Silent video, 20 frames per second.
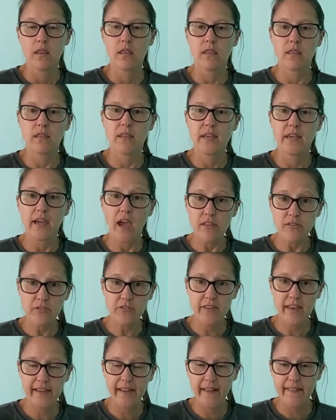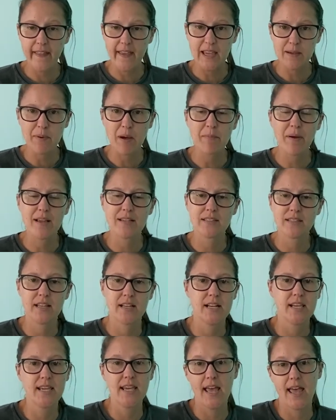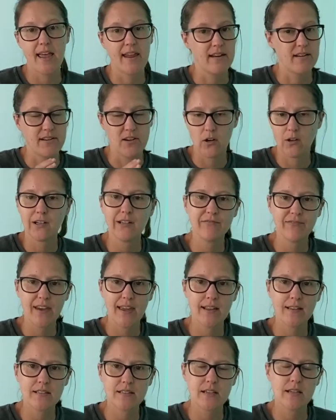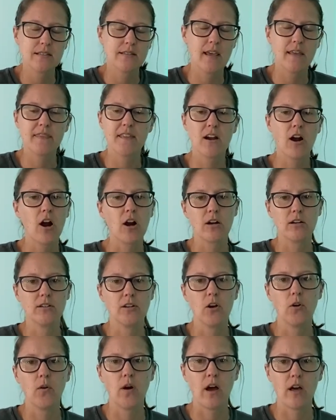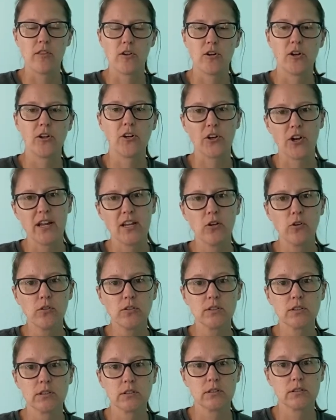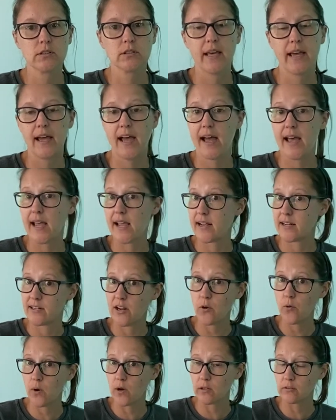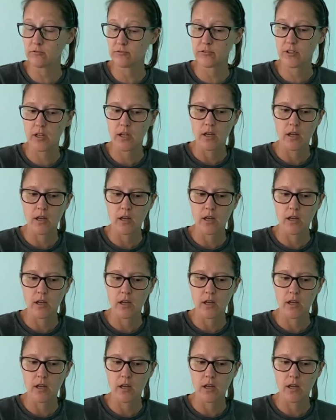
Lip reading: The other thing I like about my city, and no offense, is that there are no other gringos that I know of.